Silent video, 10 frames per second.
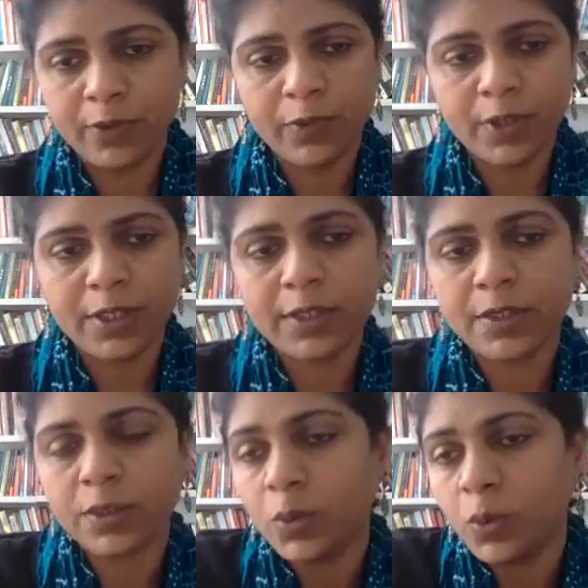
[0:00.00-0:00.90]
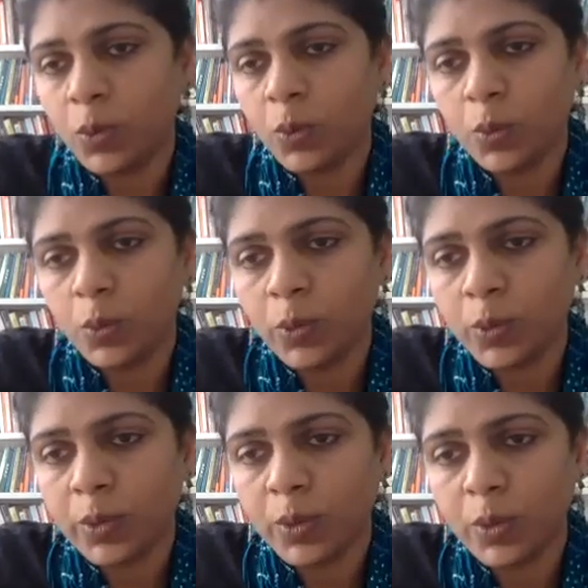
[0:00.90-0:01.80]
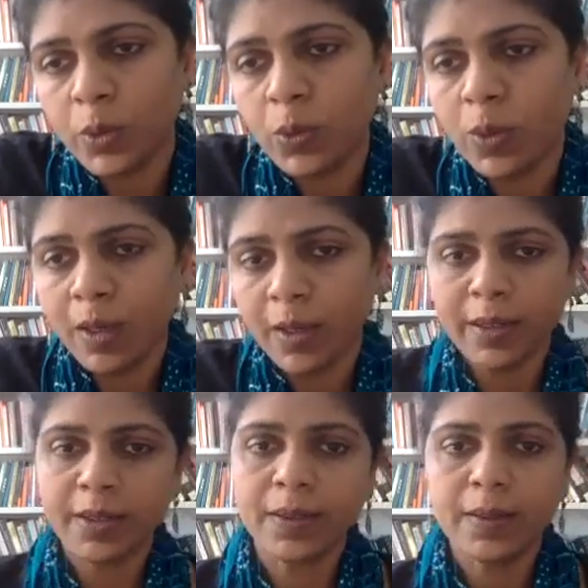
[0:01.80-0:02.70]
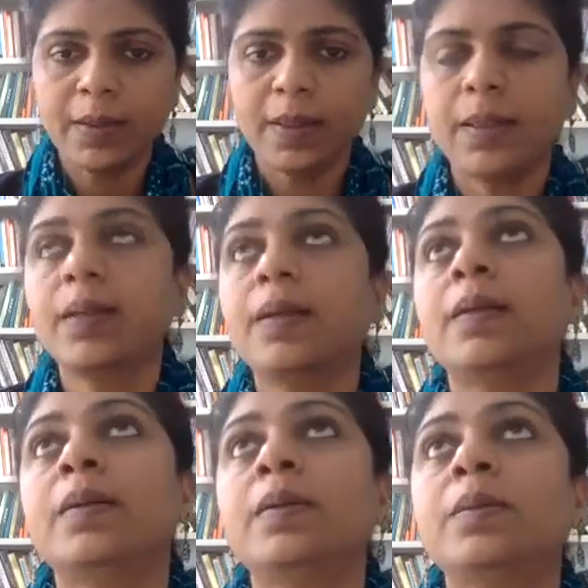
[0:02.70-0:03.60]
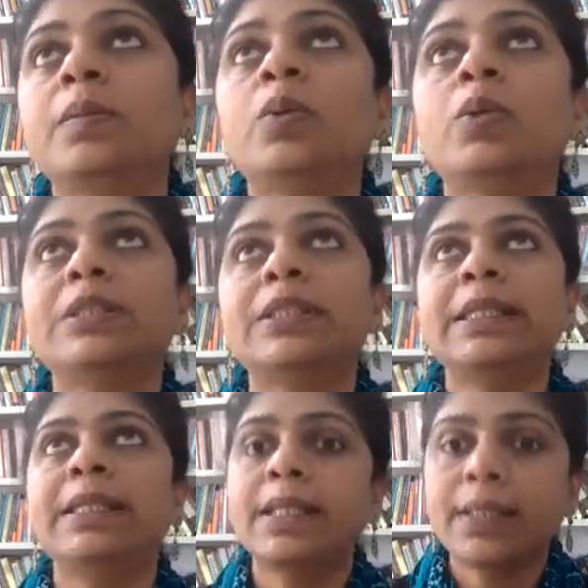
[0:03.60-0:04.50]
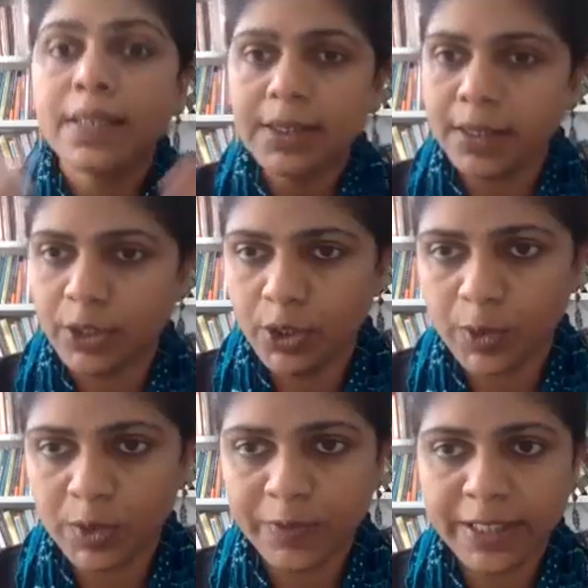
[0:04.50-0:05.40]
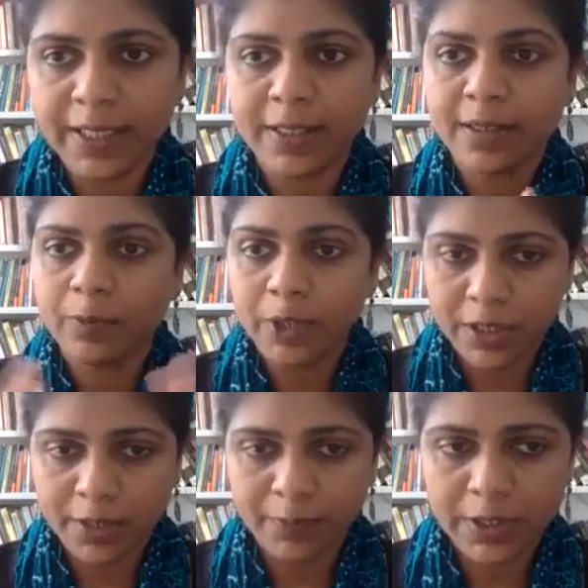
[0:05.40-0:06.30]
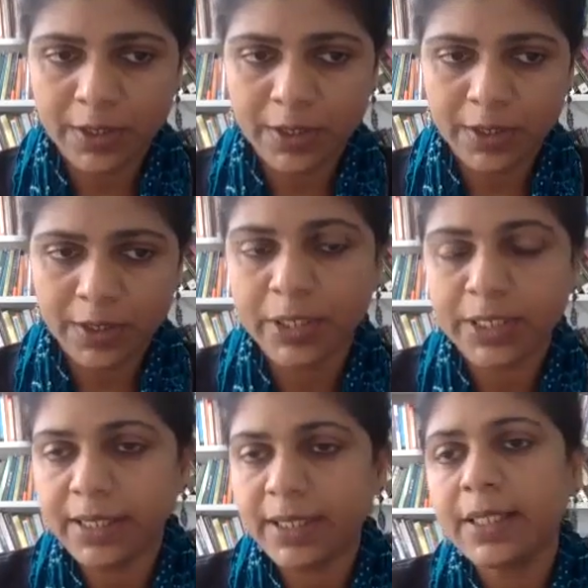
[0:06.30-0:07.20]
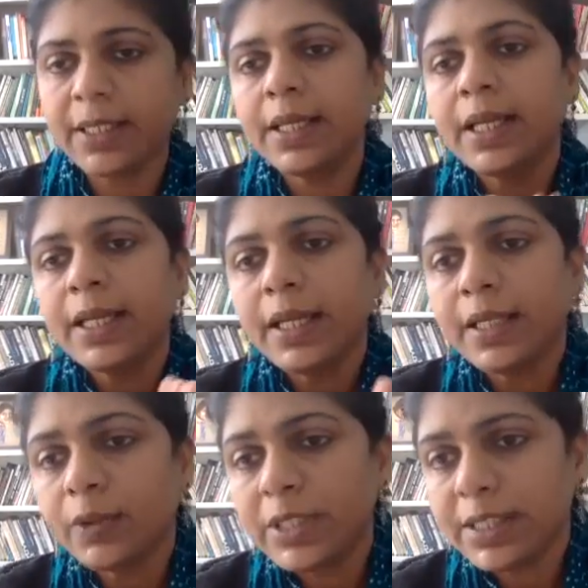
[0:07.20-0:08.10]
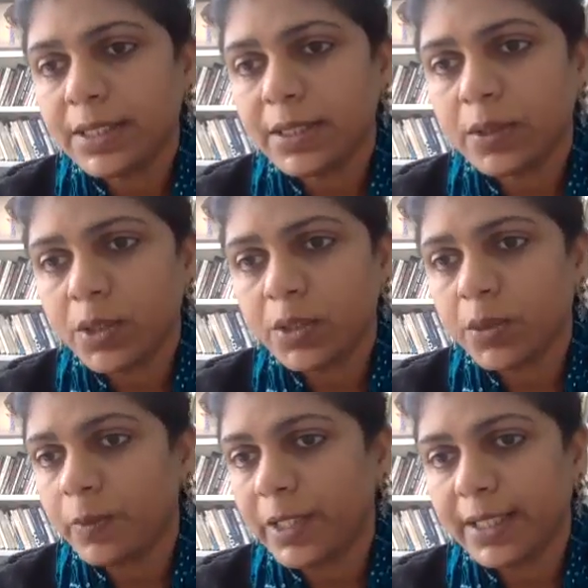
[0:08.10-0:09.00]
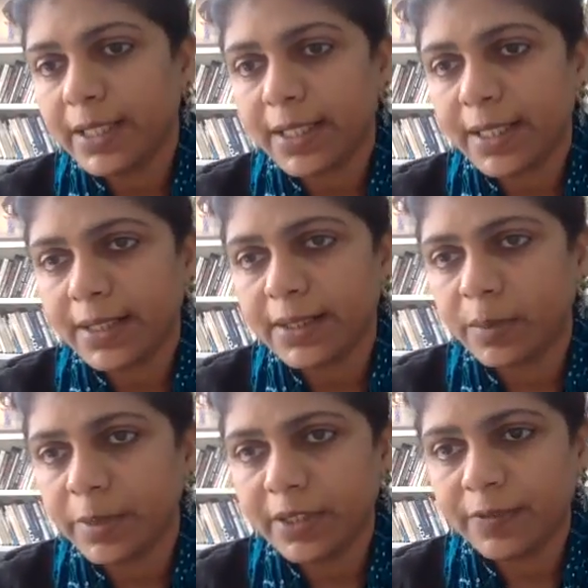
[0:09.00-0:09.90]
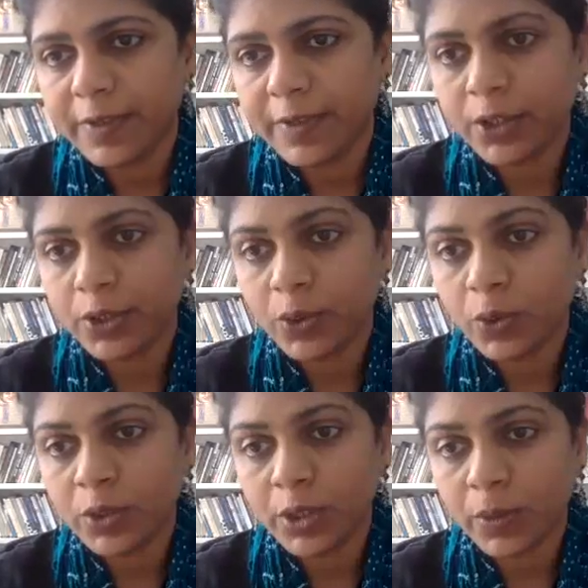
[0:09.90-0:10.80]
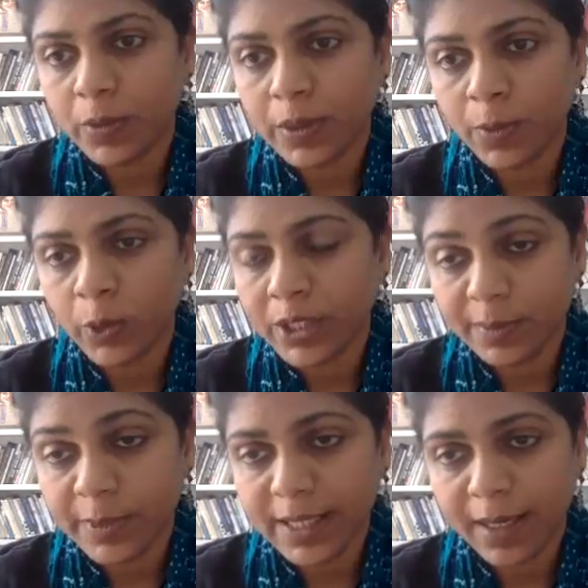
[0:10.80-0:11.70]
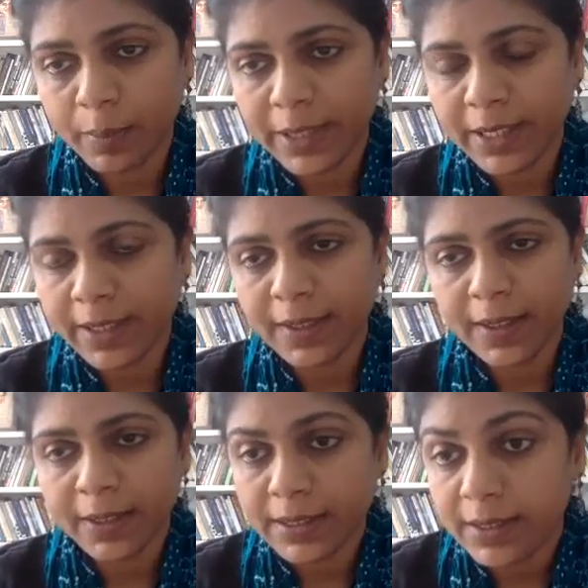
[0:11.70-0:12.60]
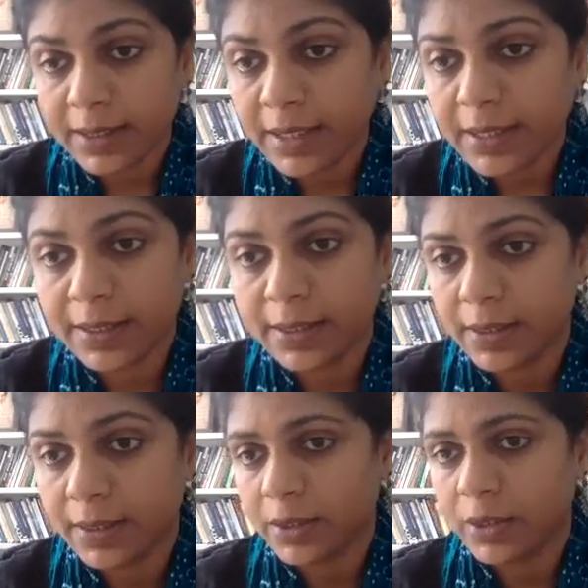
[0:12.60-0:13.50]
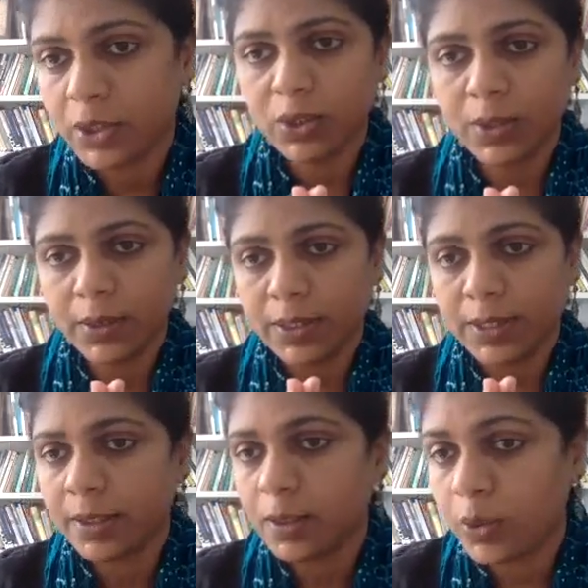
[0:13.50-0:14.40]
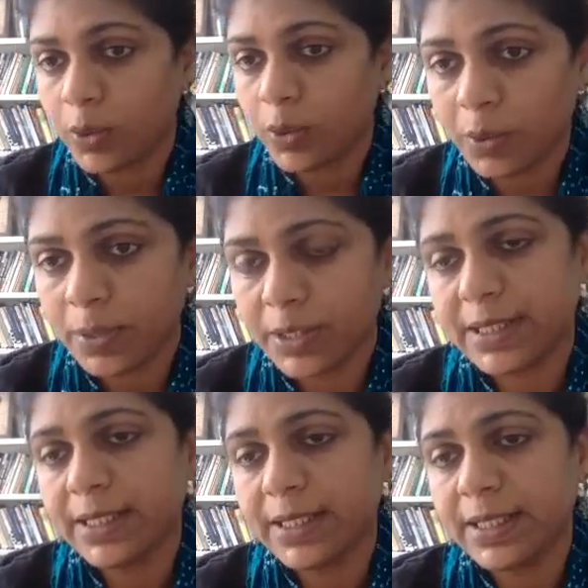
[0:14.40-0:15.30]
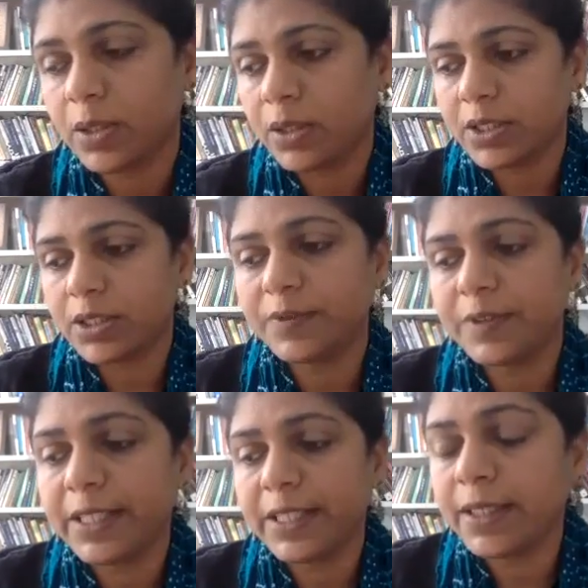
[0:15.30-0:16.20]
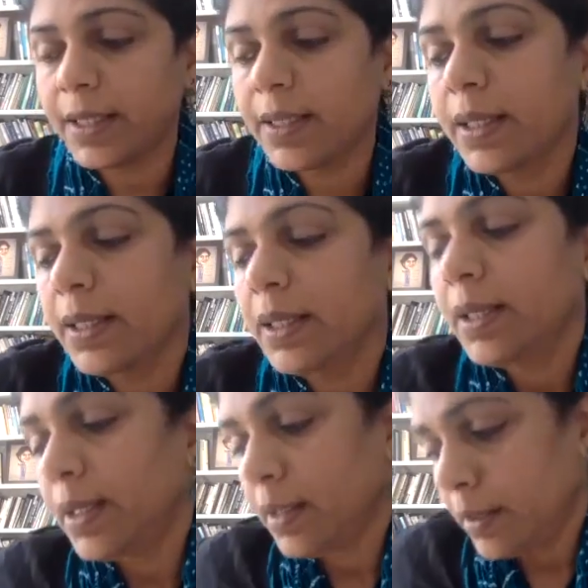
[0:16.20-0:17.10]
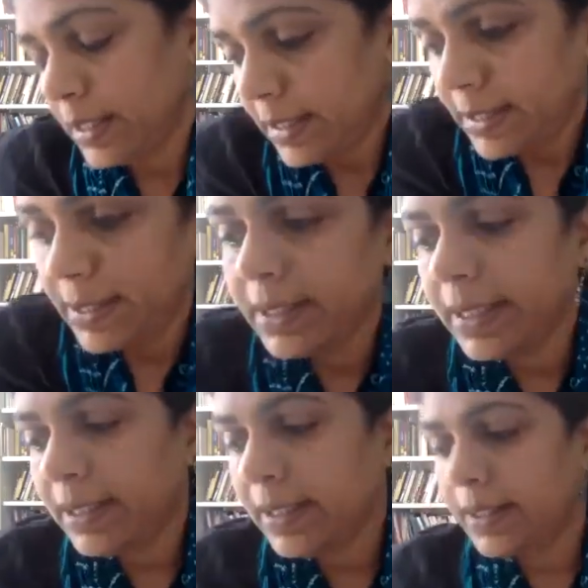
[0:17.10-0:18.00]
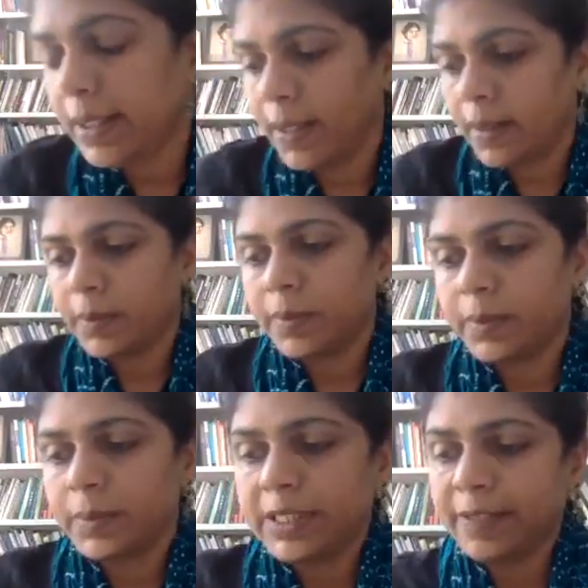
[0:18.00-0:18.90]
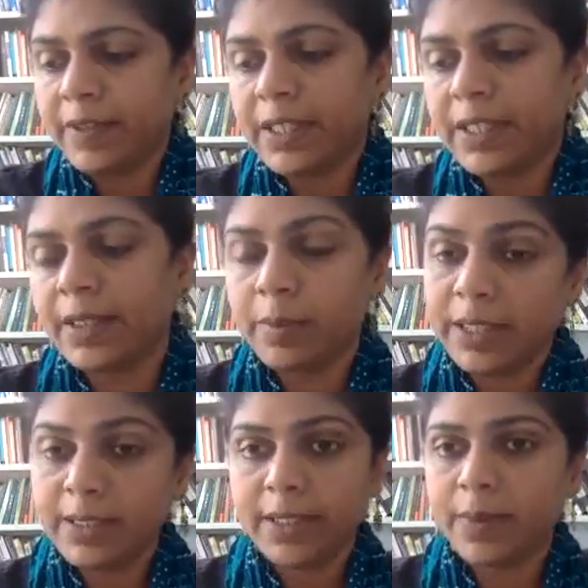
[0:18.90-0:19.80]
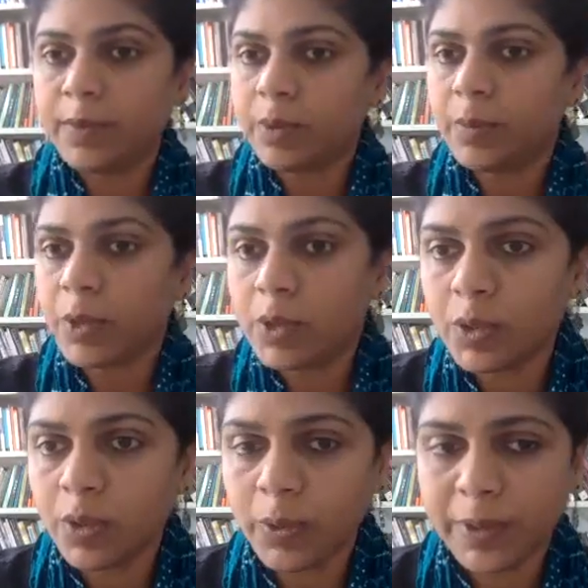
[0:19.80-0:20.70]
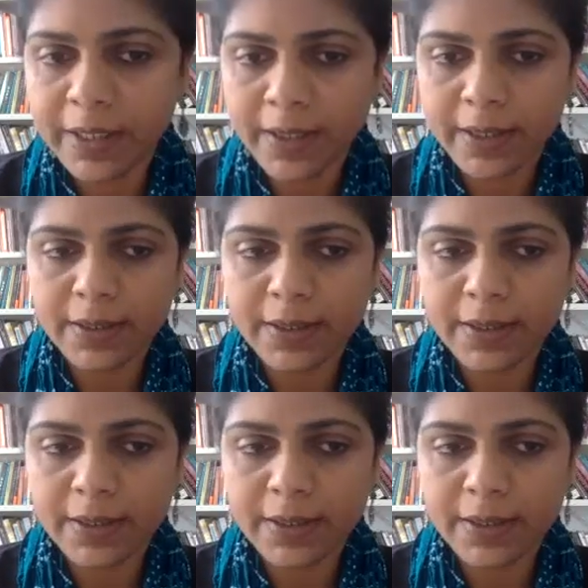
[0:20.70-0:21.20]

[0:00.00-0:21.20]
of workers who are mostly addressing issues of care and working within the community. And now this is also, we can connect in briefly to the what has been happening and the studies and the research done on Kudumbashree in the context of Kerala. Recently, Devika and Benita were also looking at,